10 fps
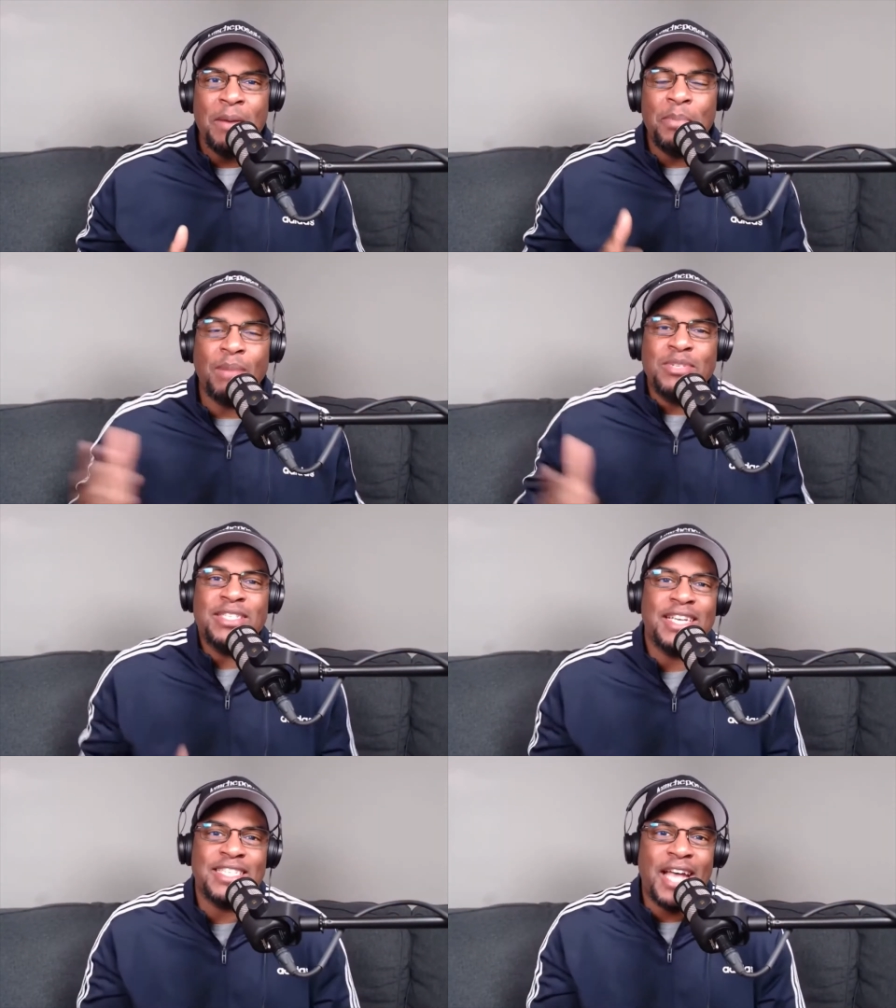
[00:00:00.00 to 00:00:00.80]
But I'm
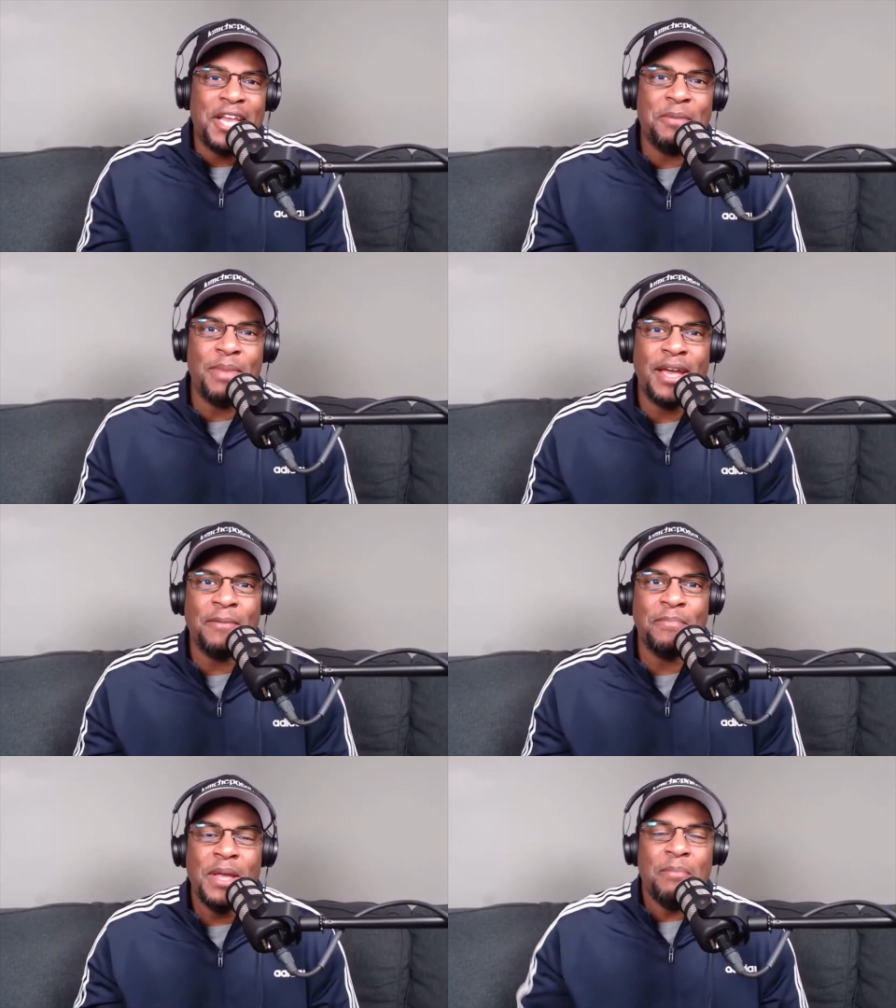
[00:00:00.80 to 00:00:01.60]
just excited, man,
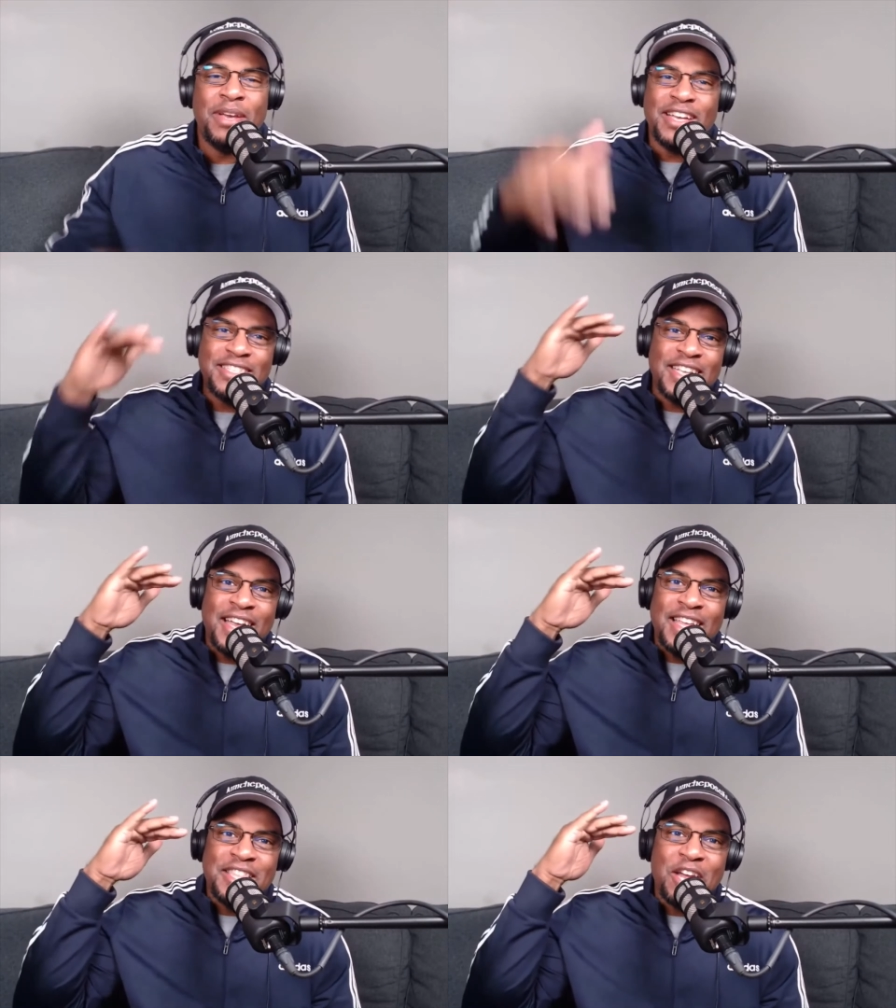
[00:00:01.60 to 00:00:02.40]
because
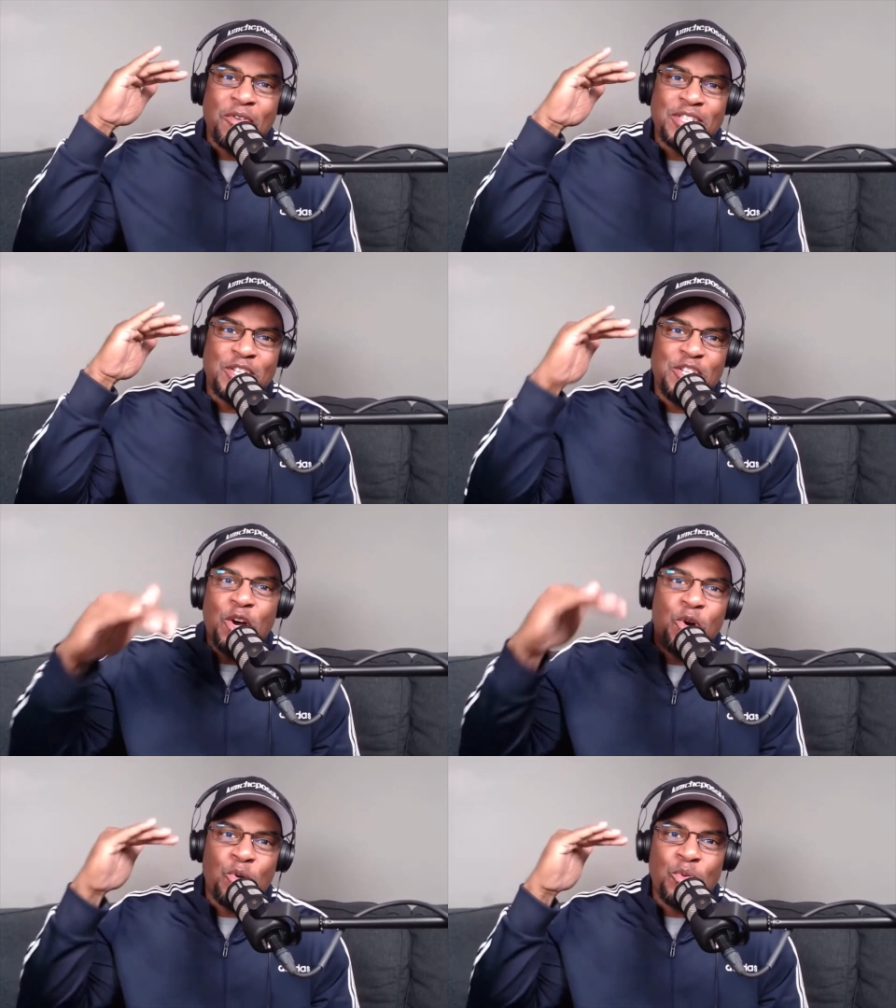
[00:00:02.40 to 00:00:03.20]
there is
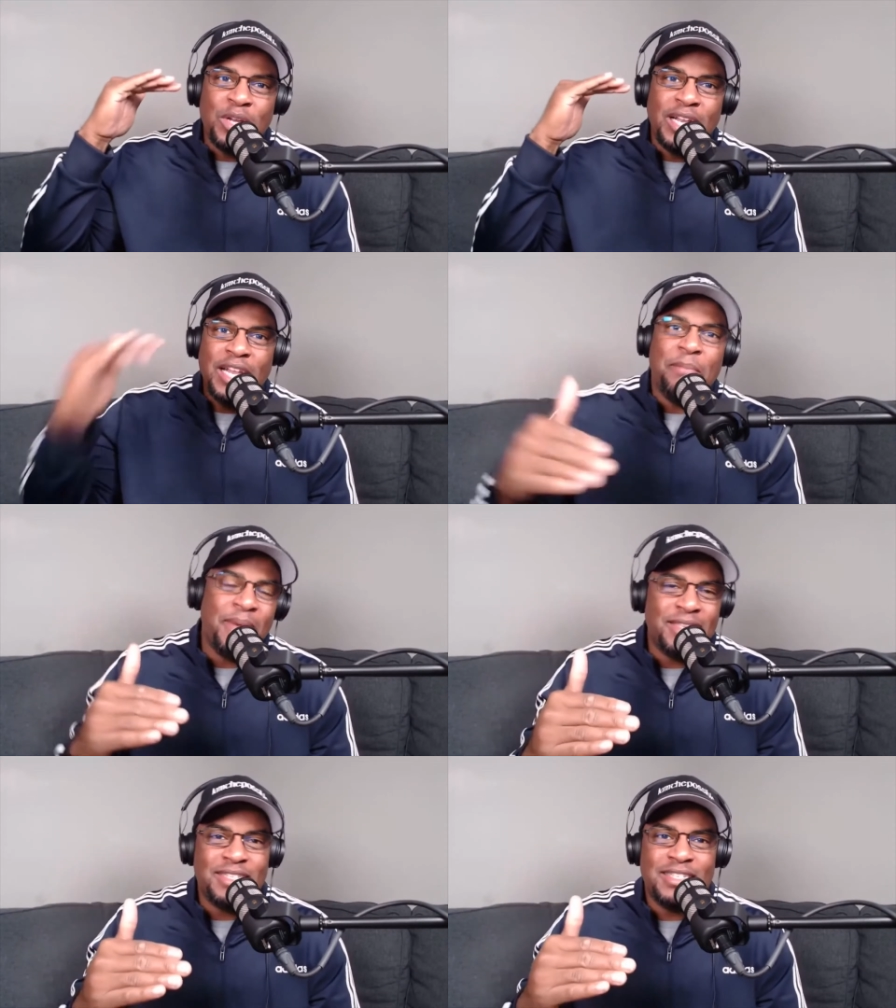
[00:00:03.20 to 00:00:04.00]
no
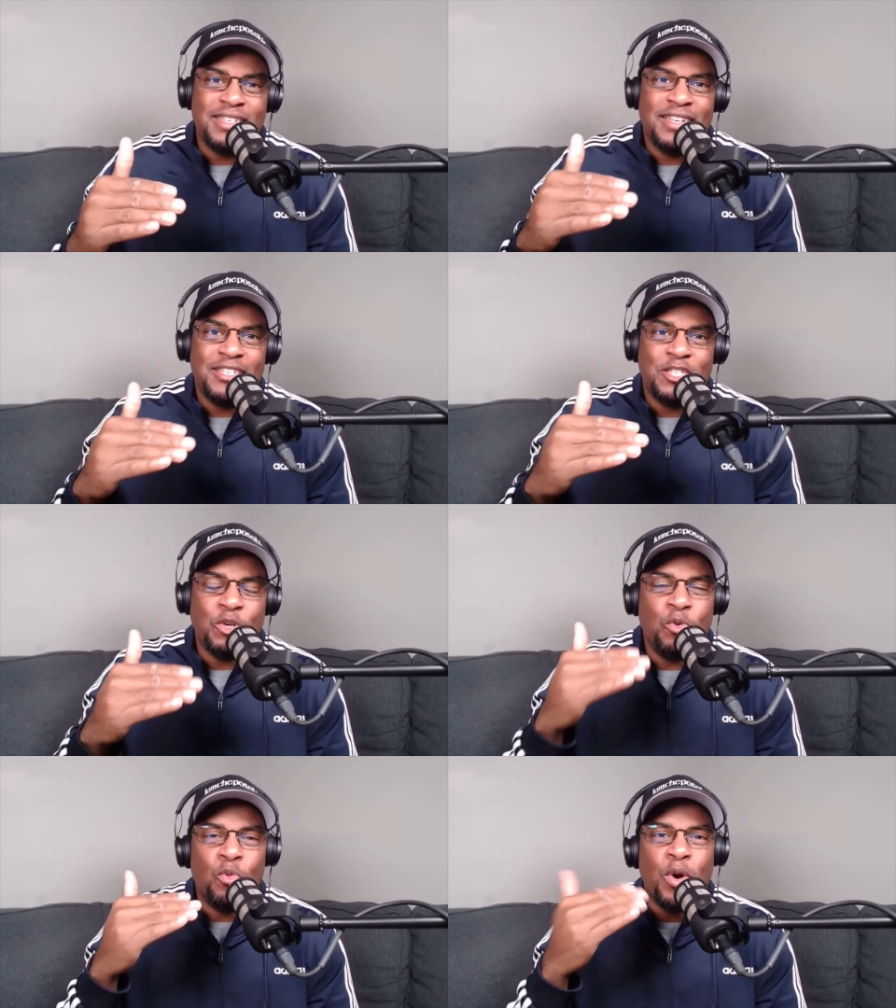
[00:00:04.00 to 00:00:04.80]
limits
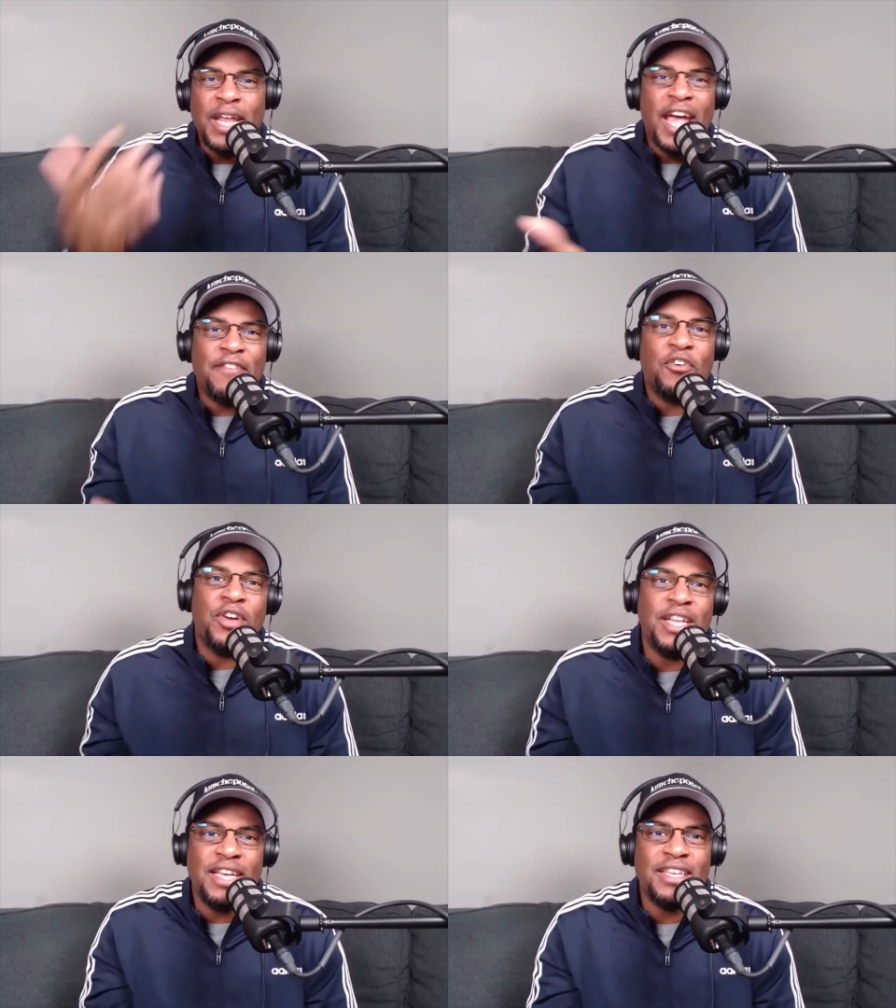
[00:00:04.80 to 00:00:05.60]
to whatever
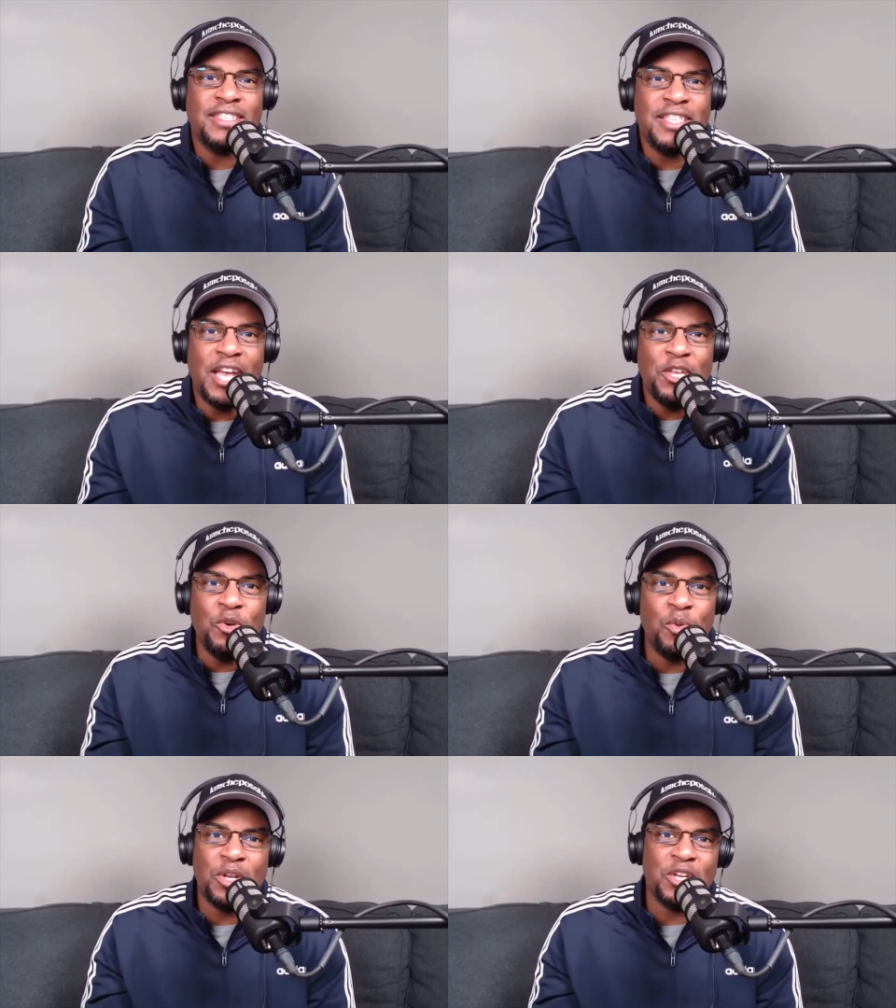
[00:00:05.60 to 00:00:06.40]
it is that
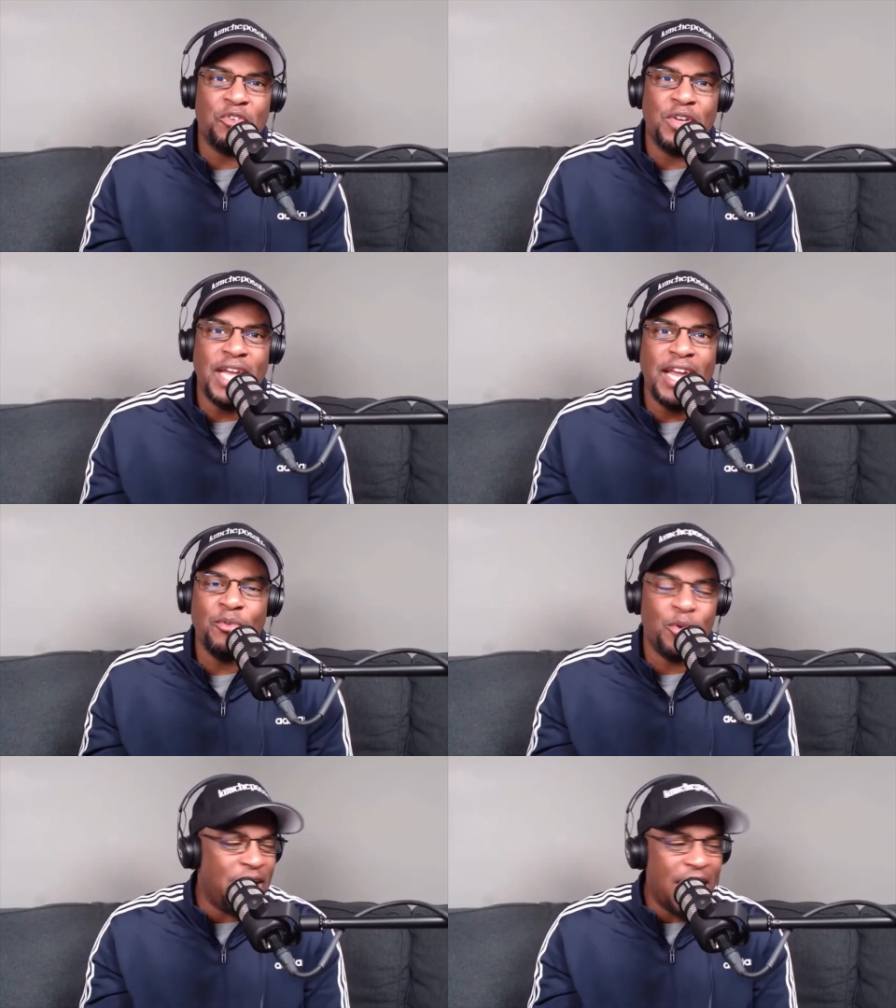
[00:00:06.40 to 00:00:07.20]
you want to create,
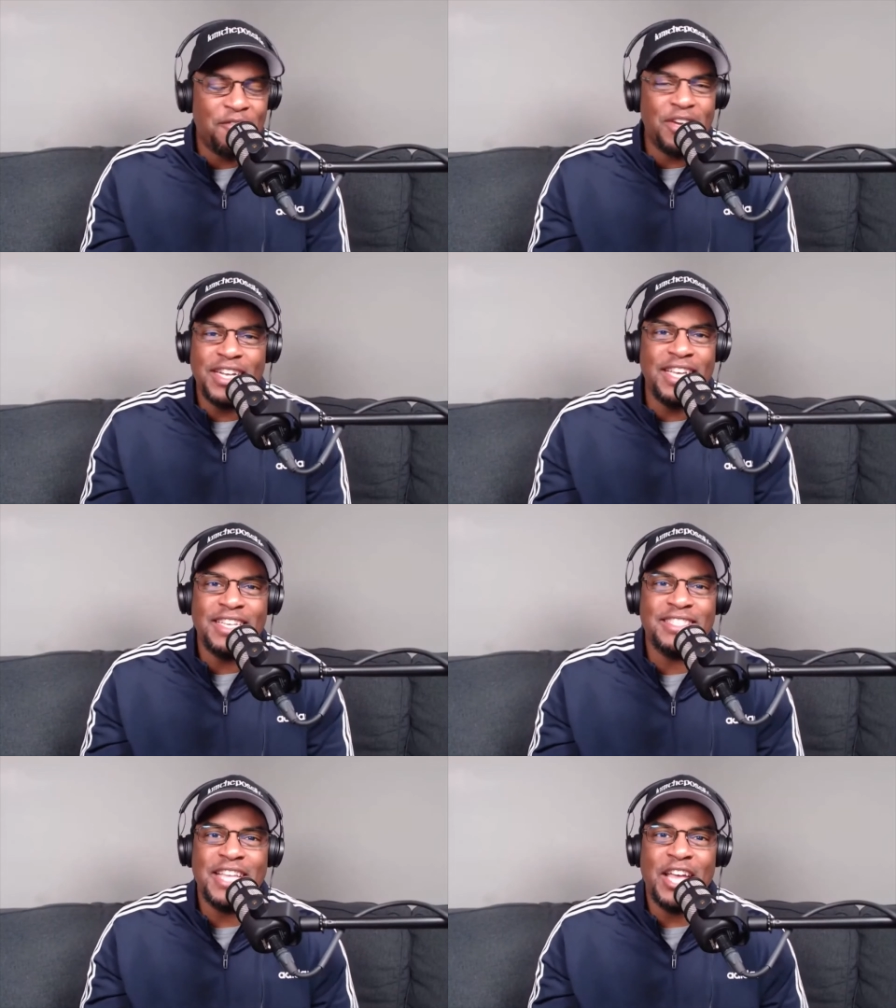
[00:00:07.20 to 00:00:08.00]
whatever it
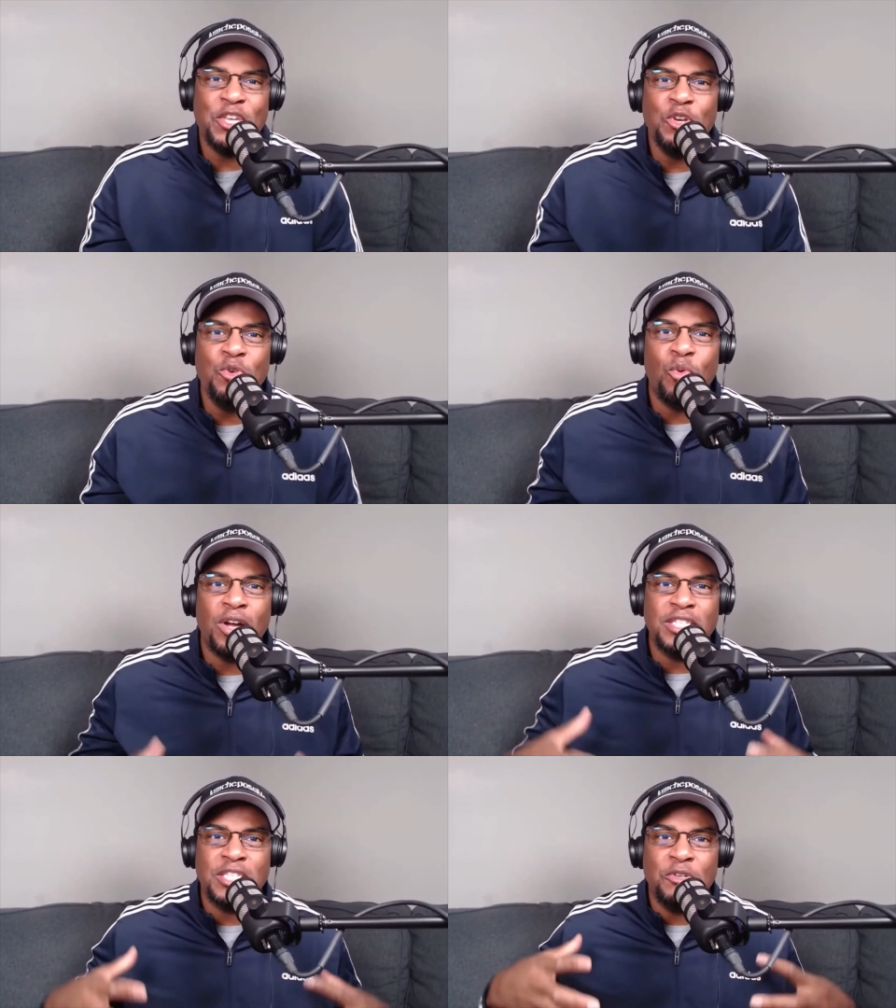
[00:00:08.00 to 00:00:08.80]
is that you
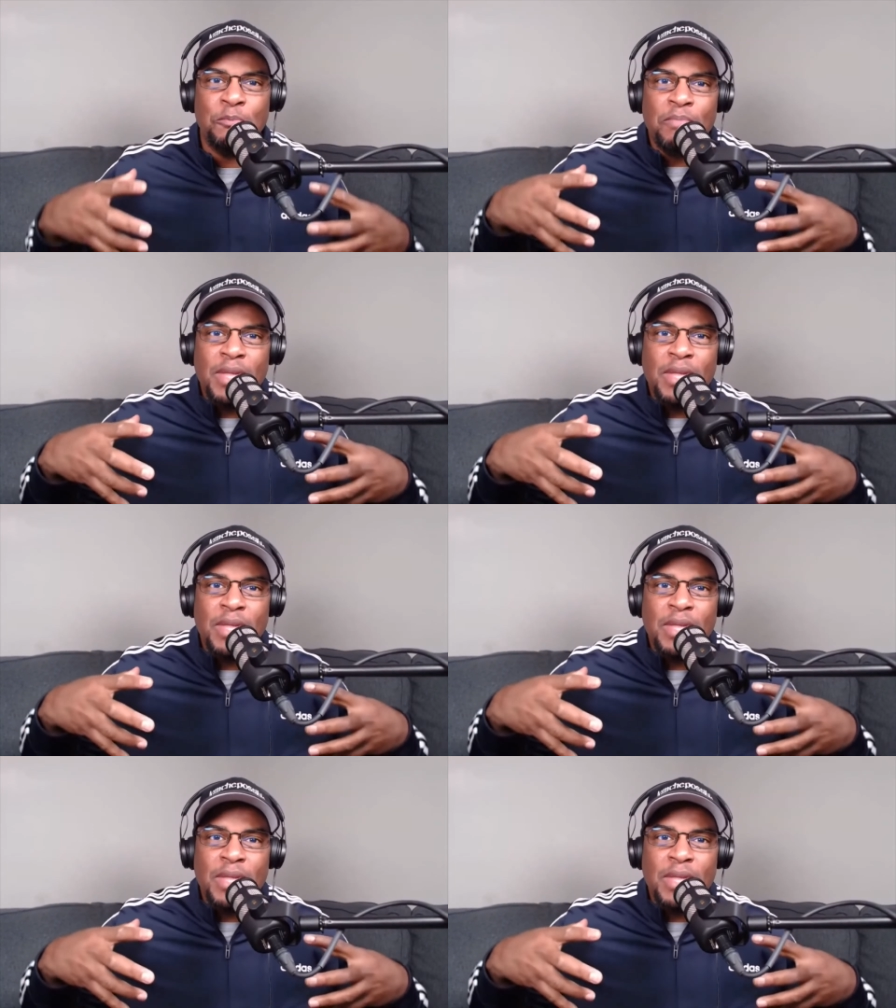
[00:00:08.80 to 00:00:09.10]
want to